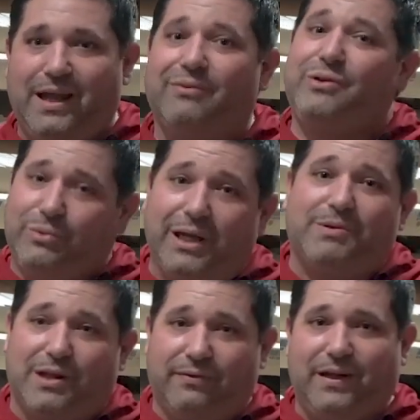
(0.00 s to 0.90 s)
have to keep
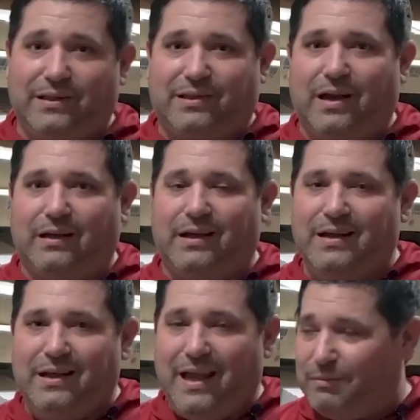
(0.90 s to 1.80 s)
stuff in stock
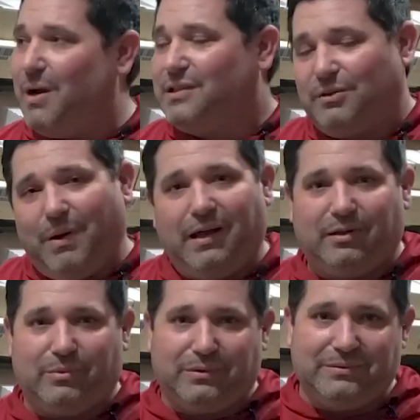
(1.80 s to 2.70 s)
as much as possible.